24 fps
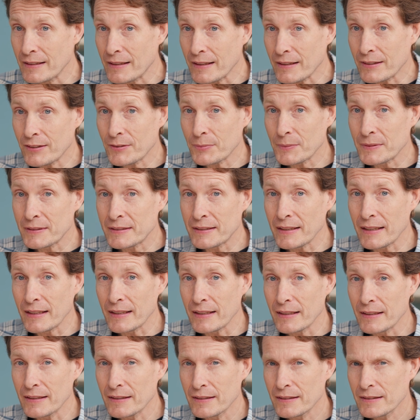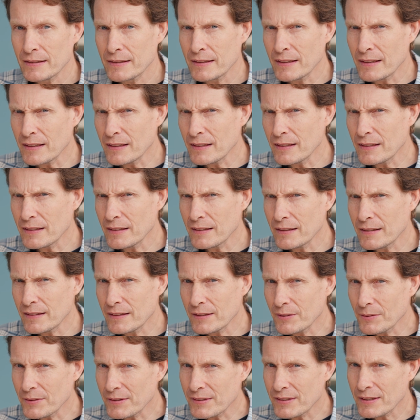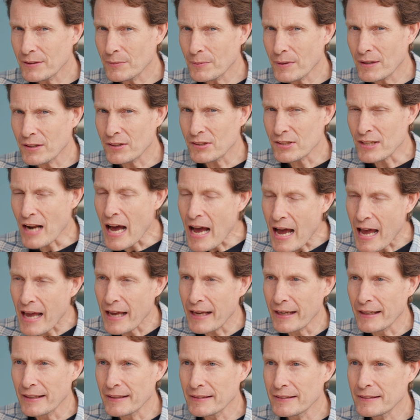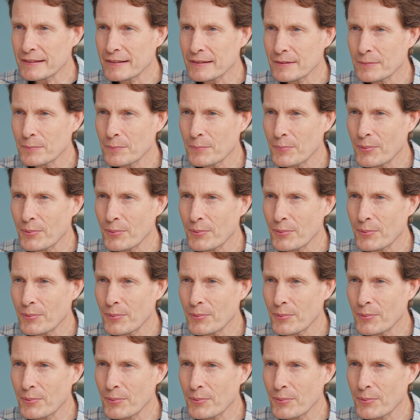guests would say, the onsen water is nice,